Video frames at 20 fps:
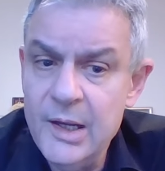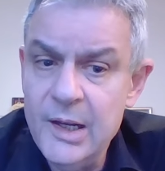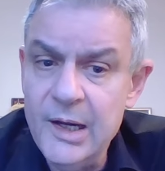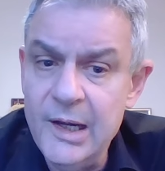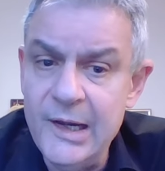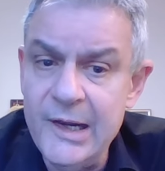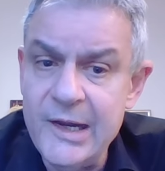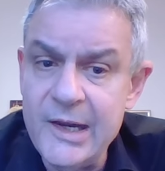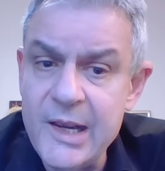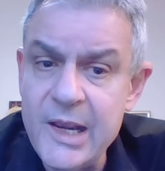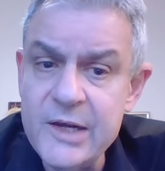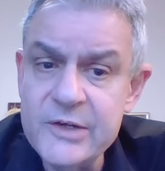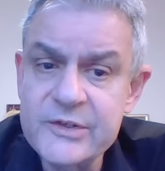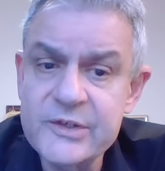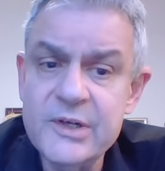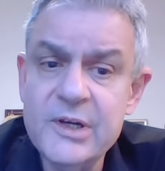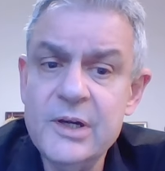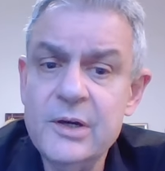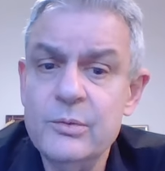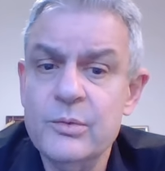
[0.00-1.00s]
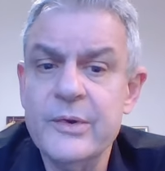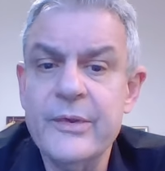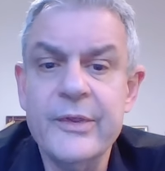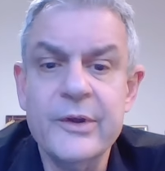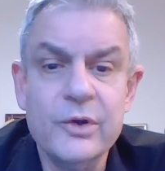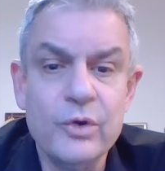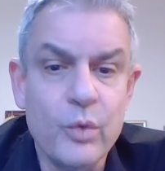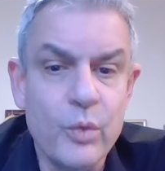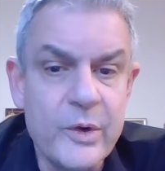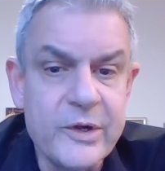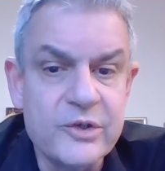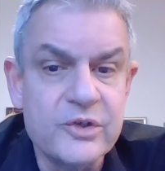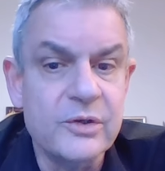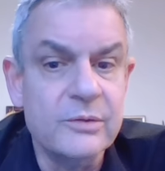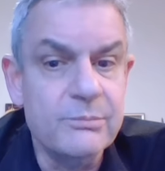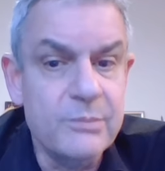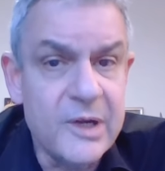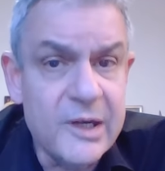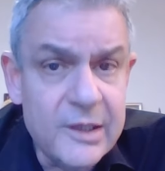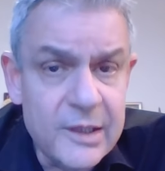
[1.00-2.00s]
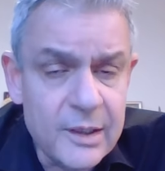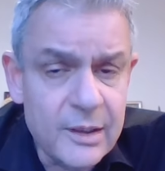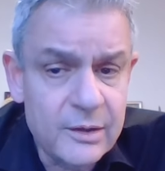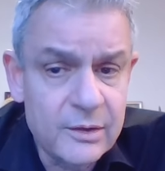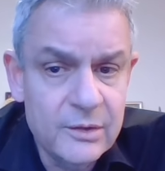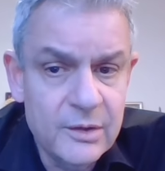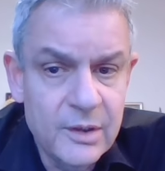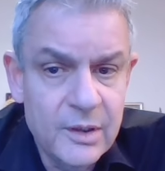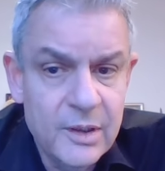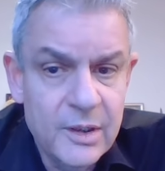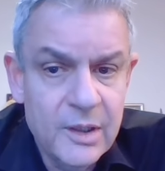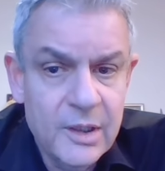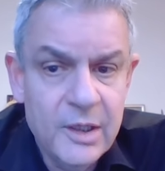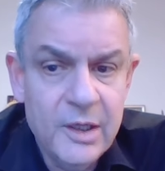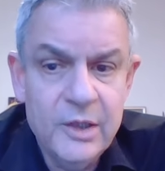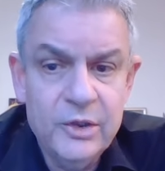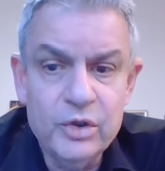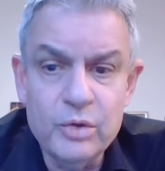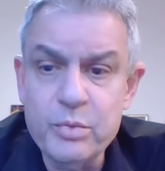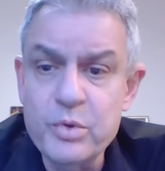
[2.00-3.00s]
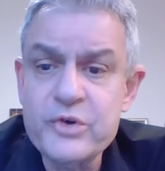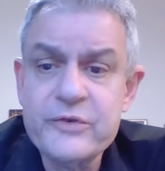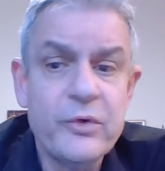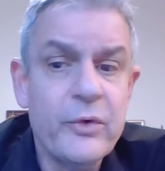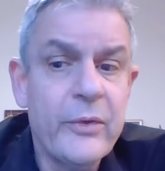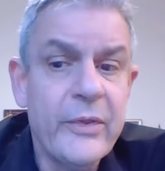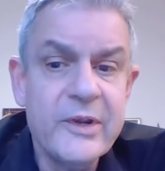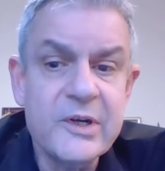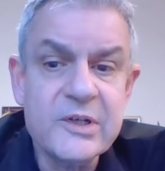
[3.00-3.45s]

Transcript: liaising with the Norwegian media, to push for the